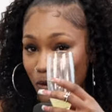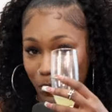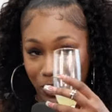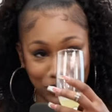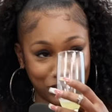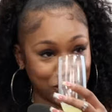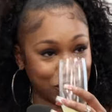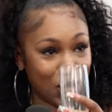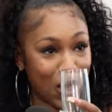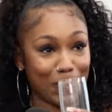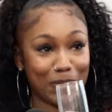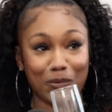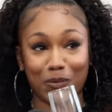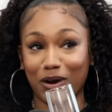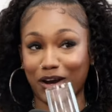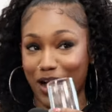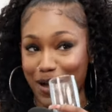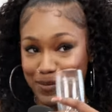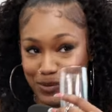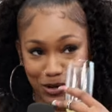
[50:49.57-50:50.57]
We're just hoping we're
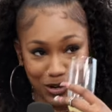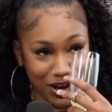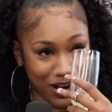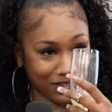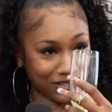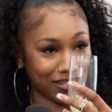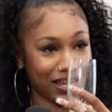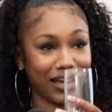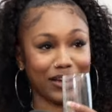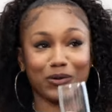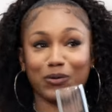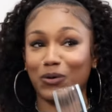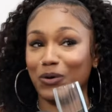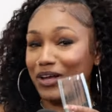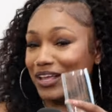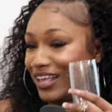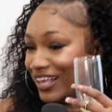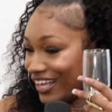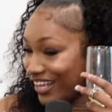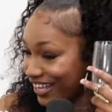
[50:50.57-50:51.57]
coming on our cycle.
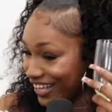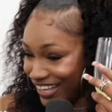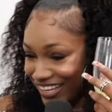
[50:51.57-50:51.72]
I'm